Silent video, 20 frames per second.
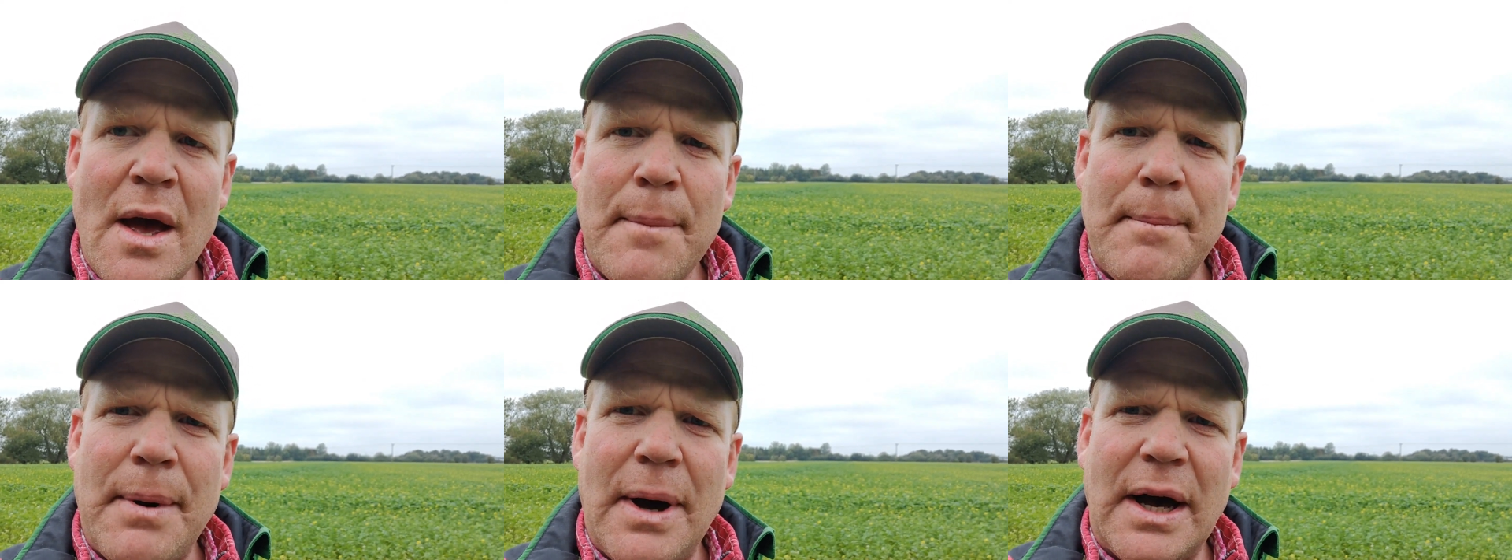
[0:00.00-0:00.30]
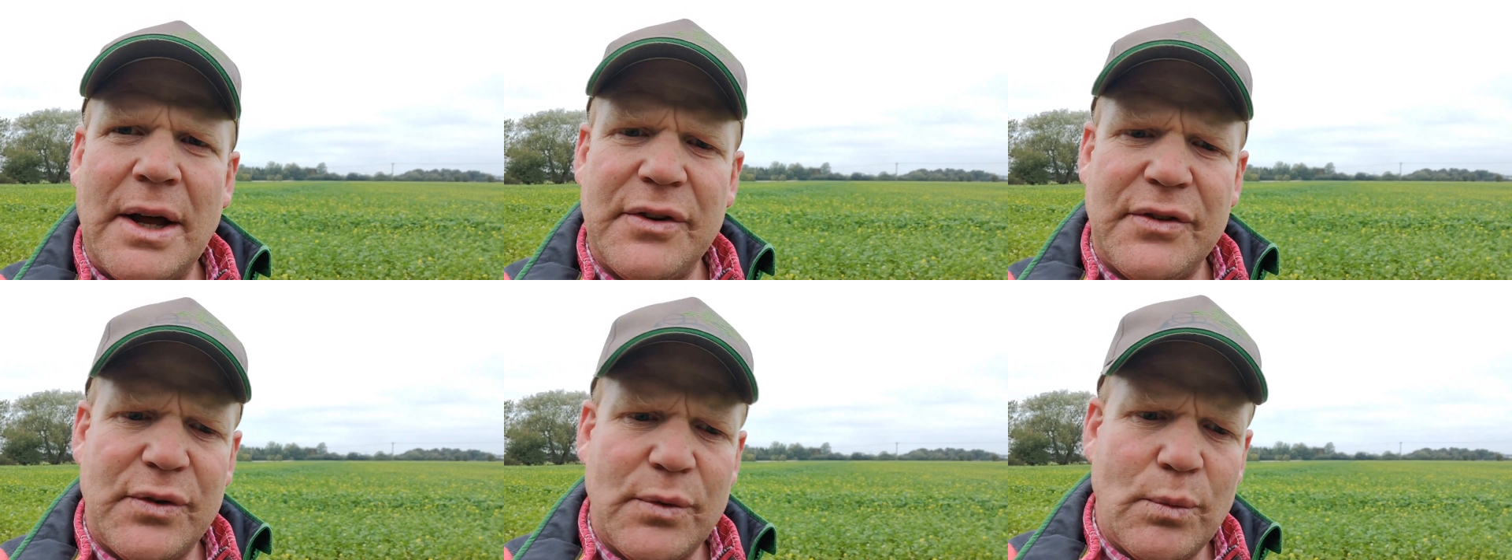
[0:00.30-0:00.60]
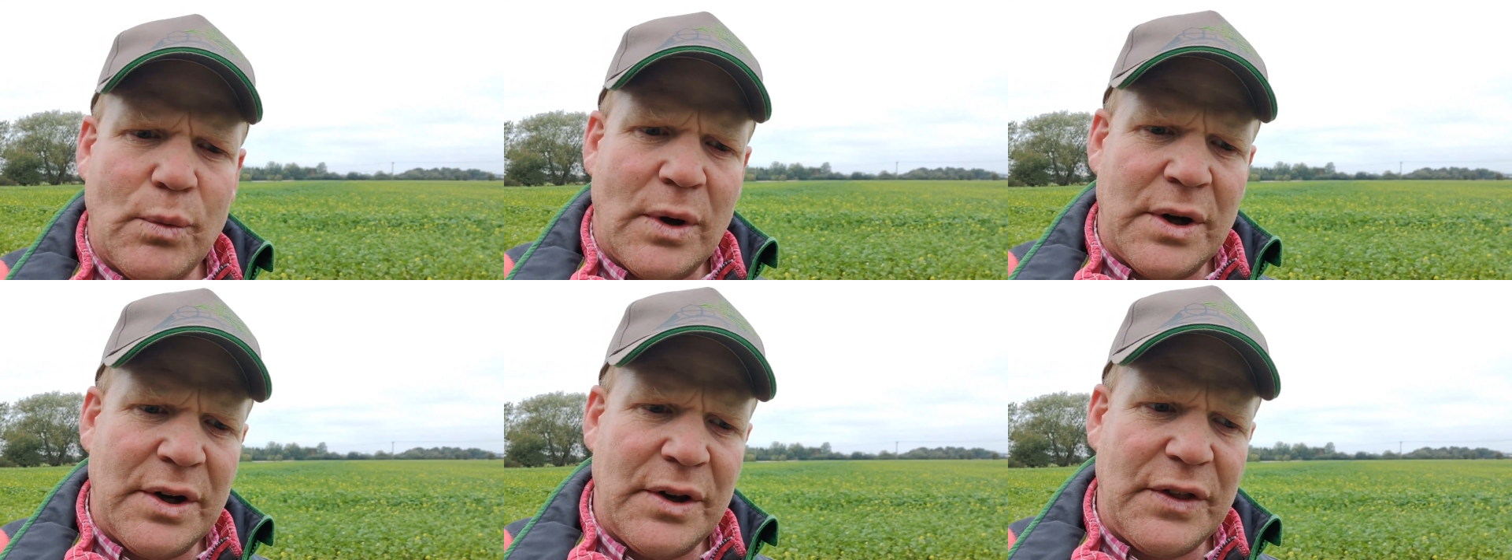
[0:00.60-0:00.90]
But
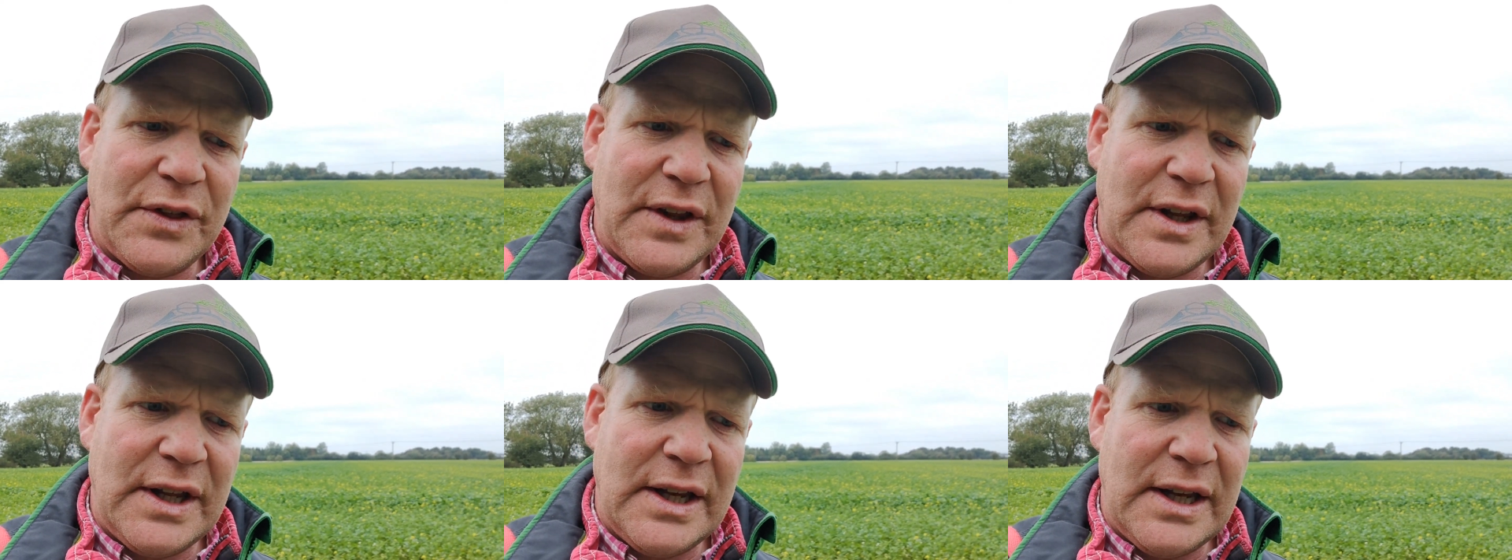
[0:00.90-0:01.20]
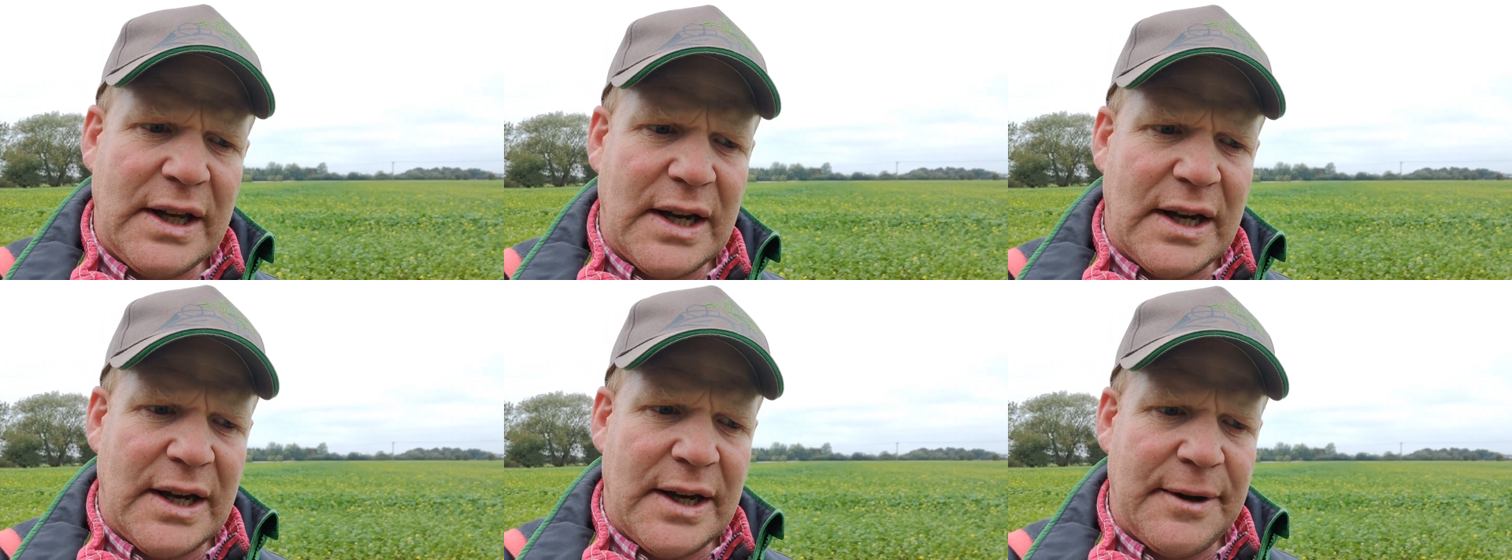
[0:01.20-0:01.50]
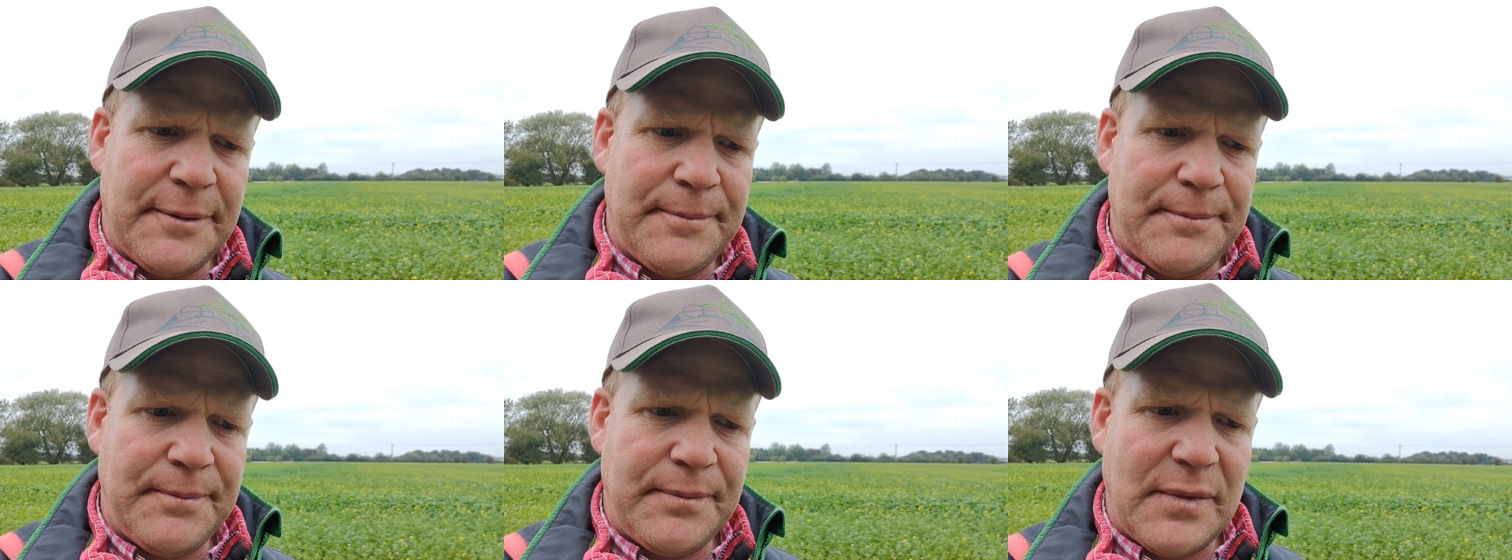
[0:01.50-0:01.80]
one of the
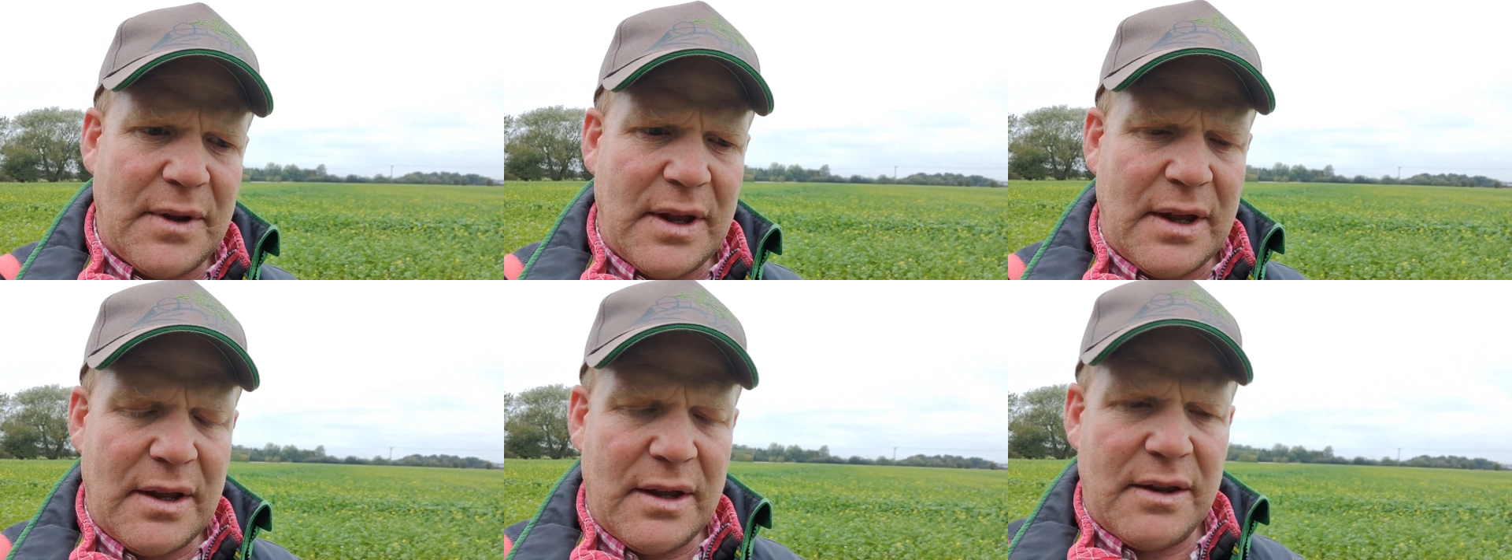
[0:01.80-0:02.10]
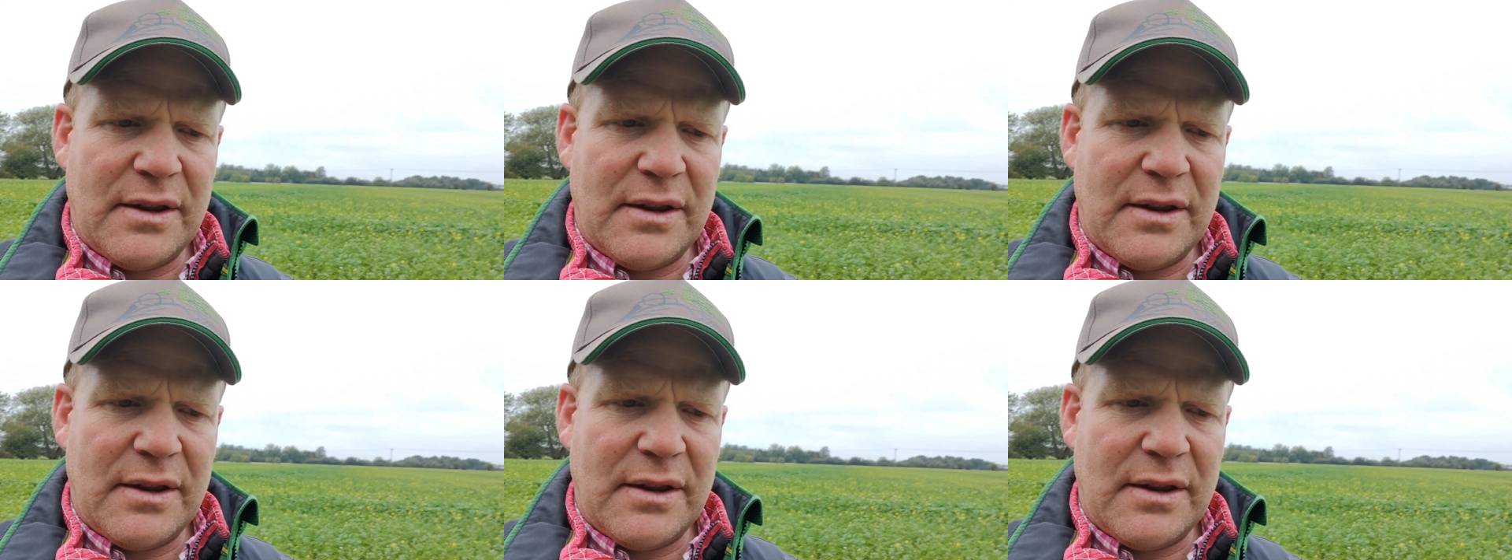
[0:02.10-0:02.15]
um,